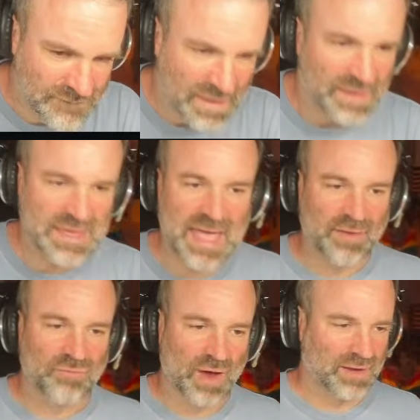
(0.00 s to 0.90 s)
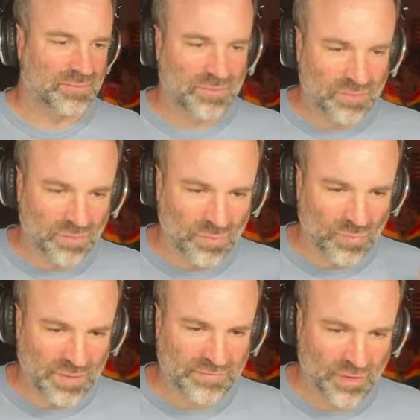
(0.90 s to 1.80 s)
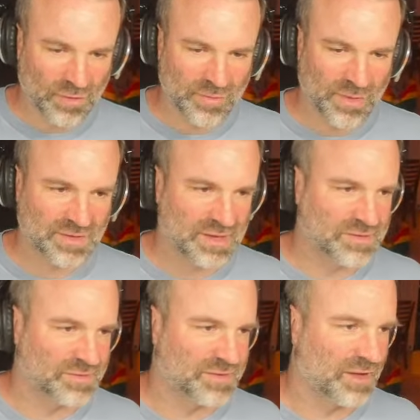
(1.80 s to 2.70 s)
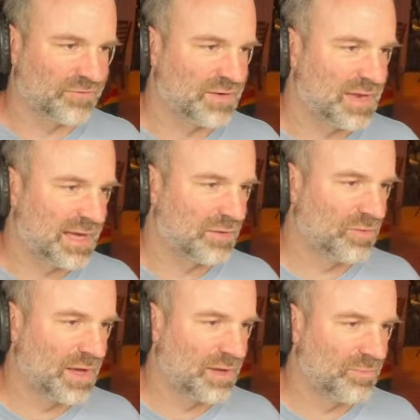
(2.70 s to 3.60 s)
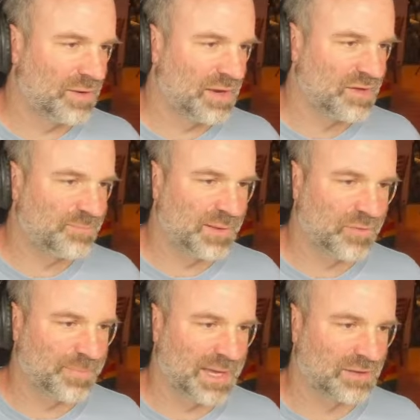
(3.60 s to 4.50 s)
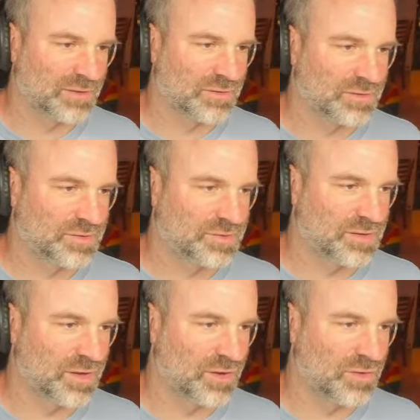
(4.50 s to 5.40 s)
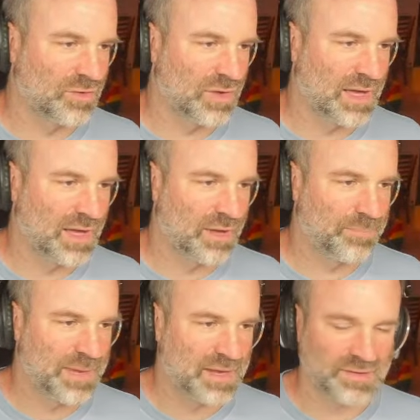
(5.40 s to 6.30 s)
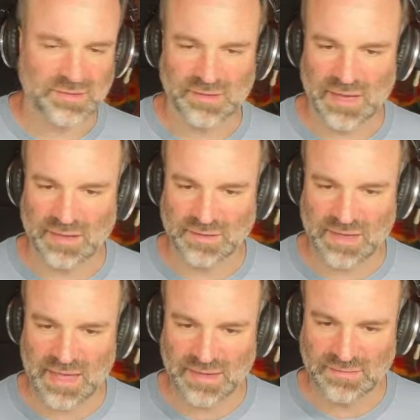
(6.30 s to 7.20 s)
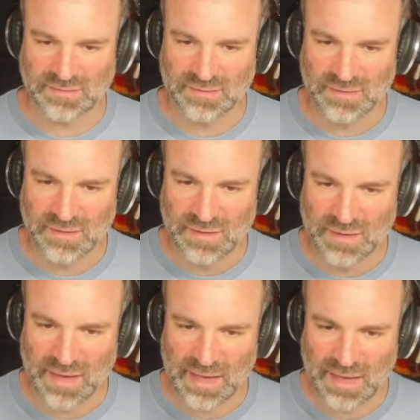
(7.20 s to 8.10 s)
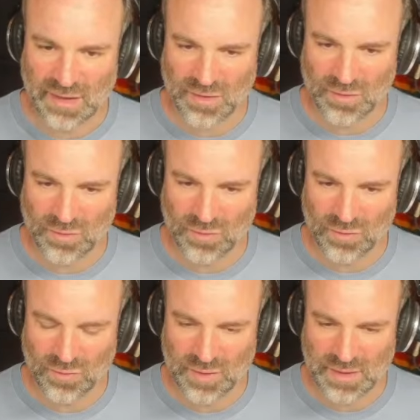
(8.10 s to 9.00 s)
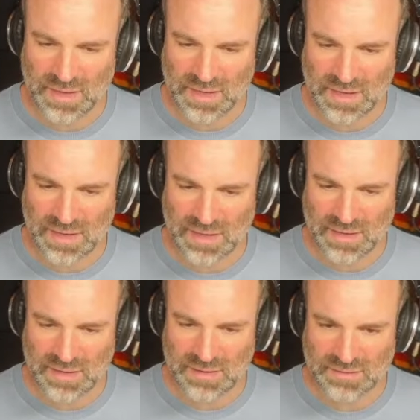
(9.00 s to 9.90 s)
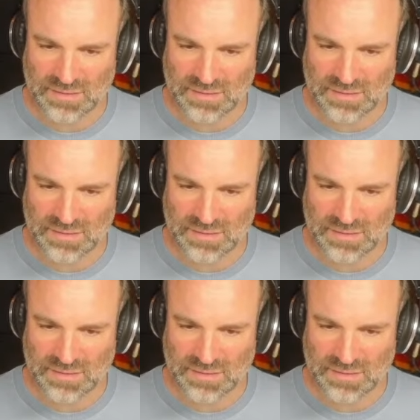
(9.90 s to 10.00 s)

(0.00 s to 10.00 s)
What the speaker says: Yeah, right. We've got all the modulation stuff in now. Let's build the panel. So, pitch and gate. Now we need...